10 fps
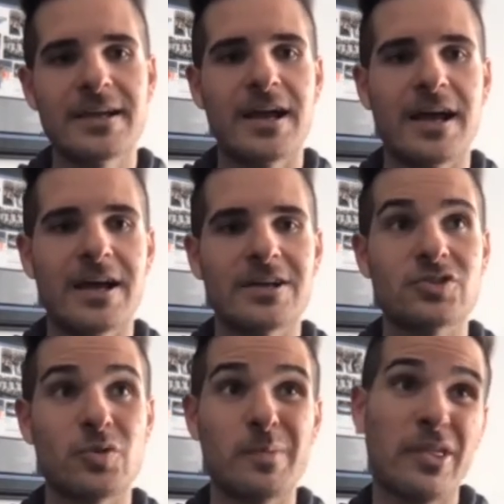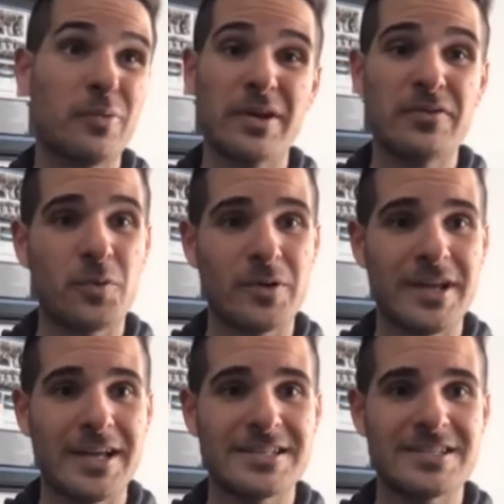So it'll be 3 or 4
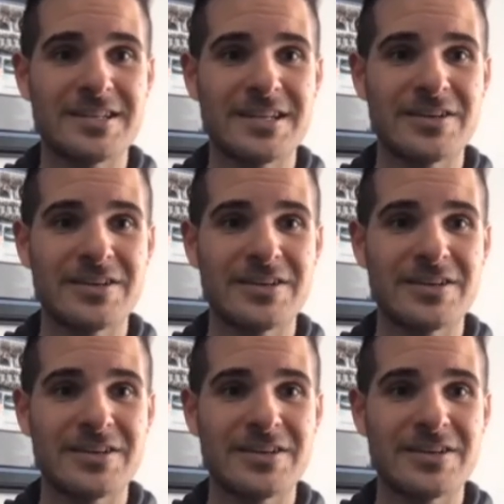days in